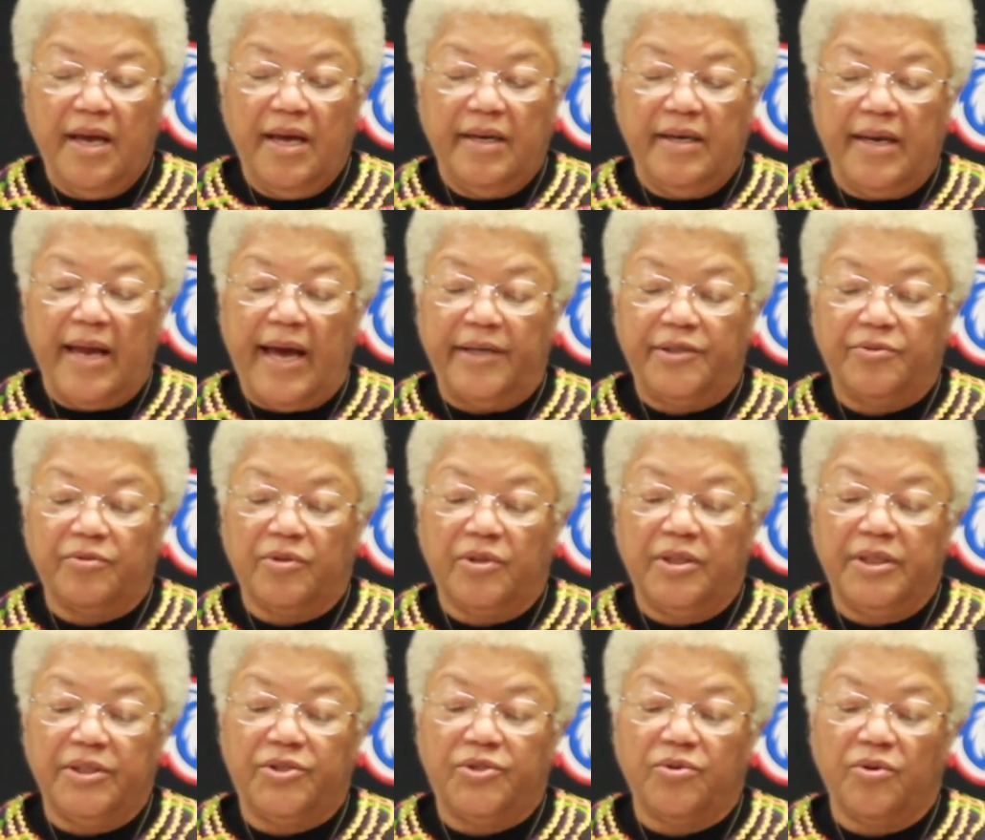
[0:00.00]
Natural
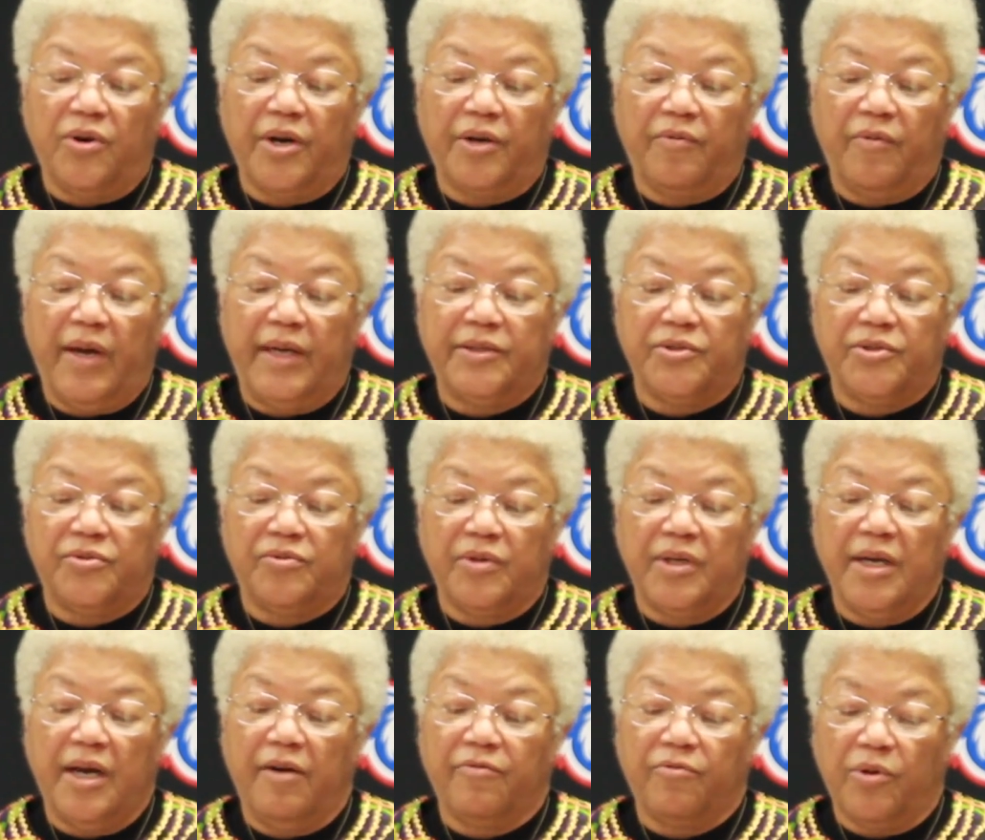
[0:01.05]
Historic
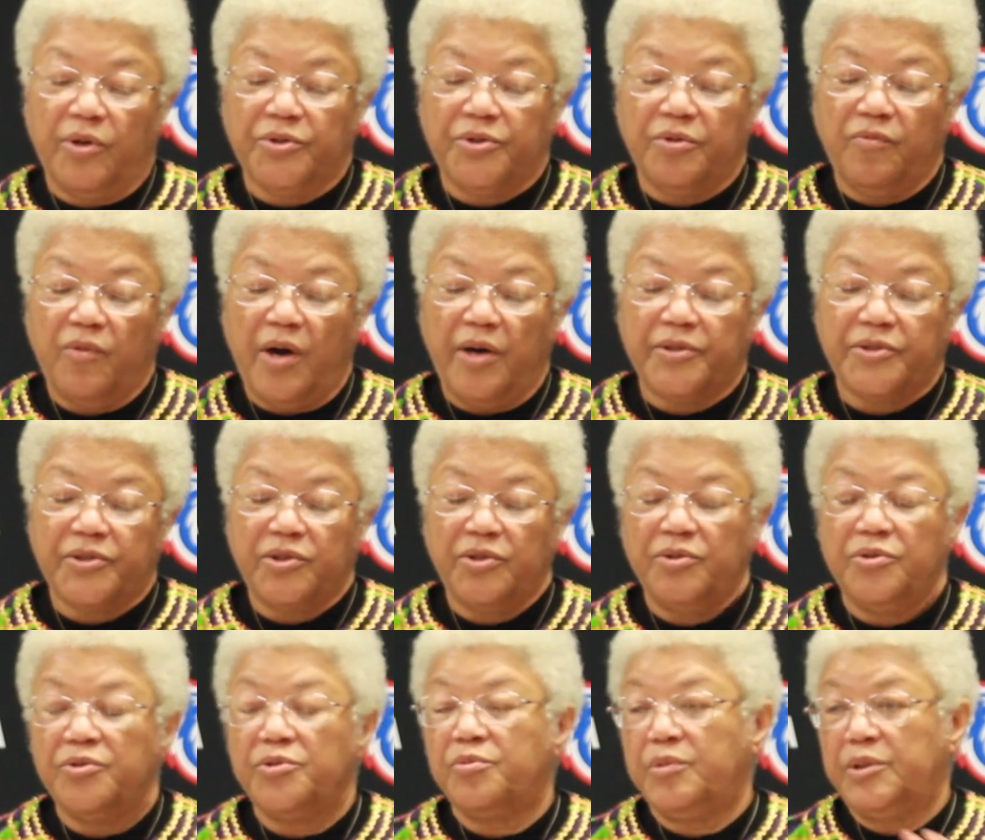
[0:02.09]
Registry of Rosenwald
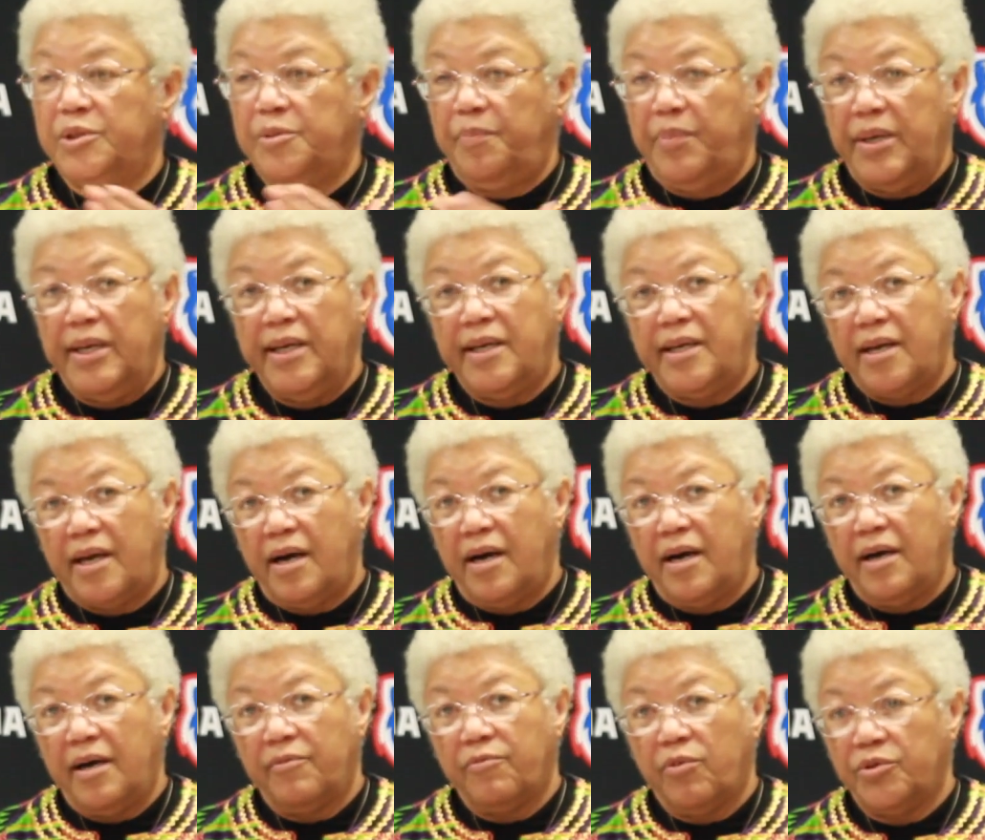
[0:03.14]
Schools, which Peake
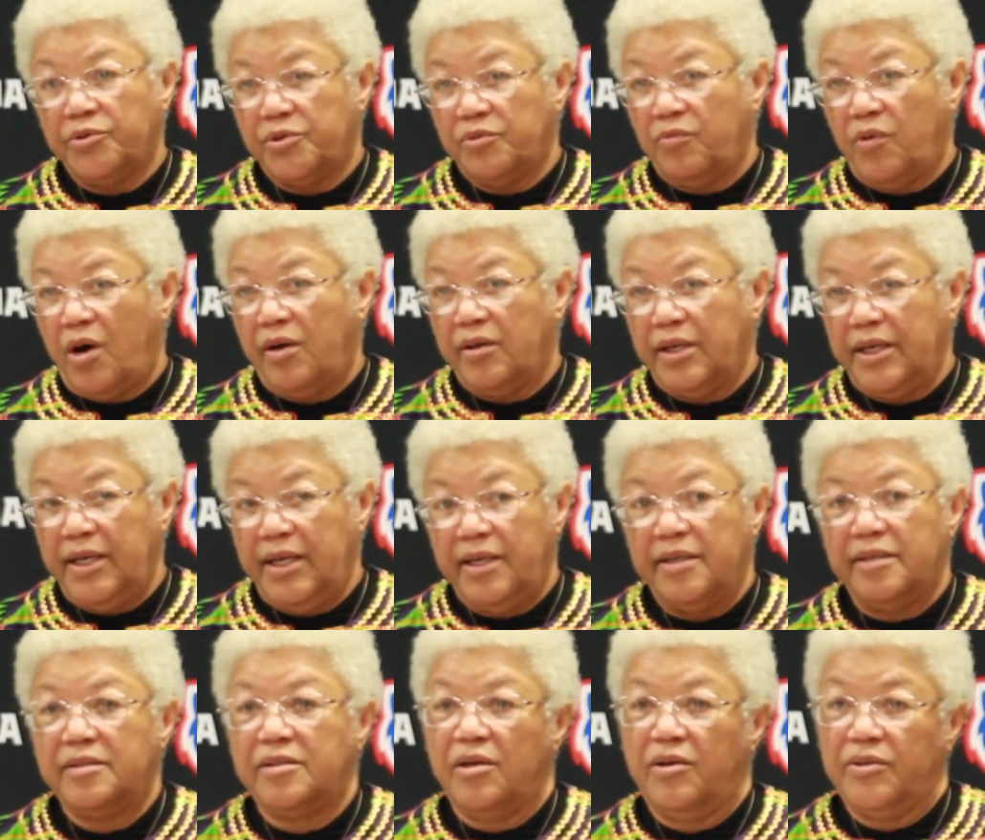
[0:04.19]
Rosenwald
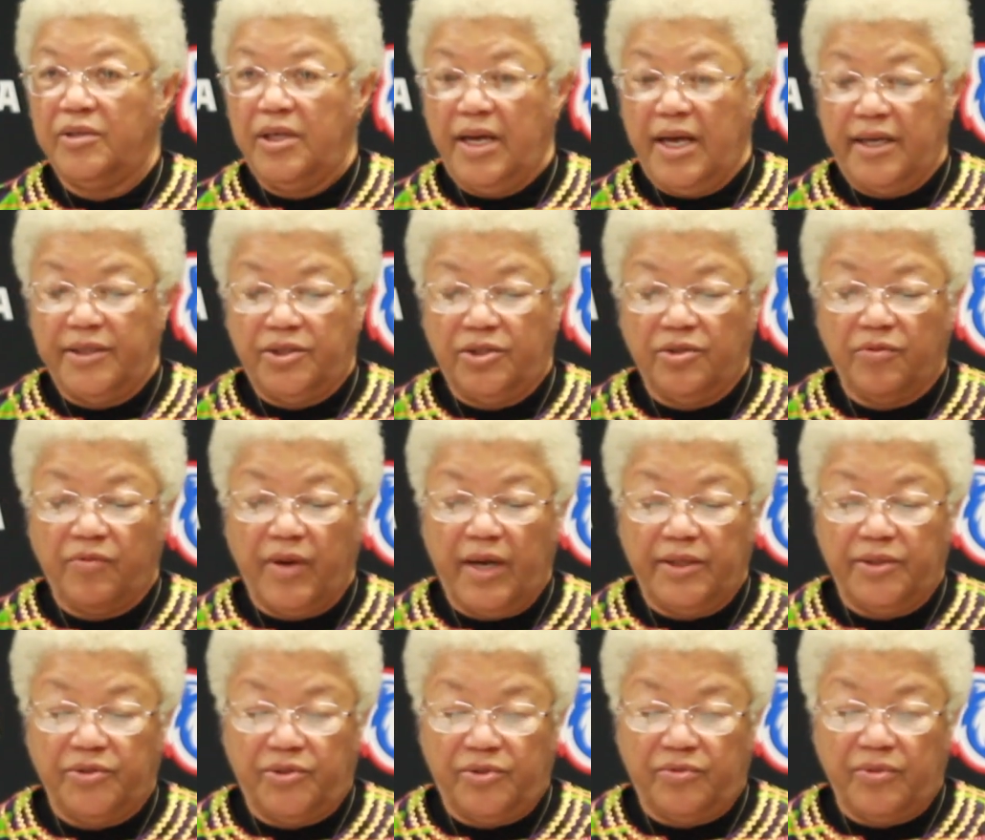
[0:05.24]
is on the National
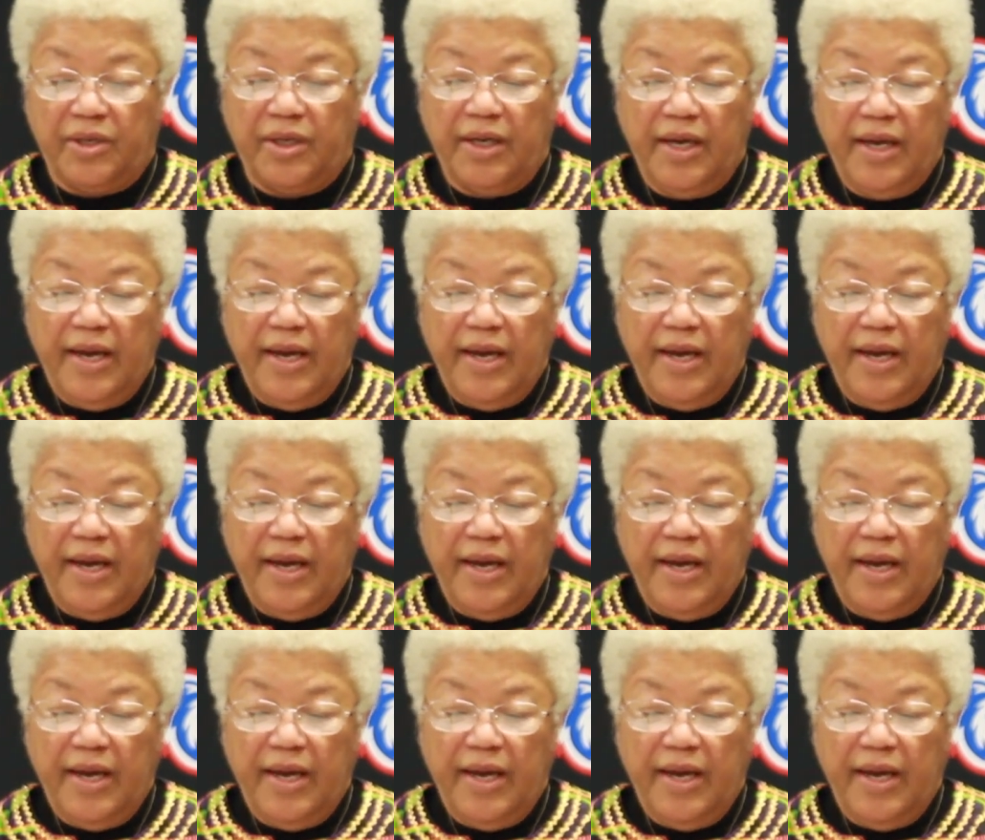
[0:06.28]
Registry.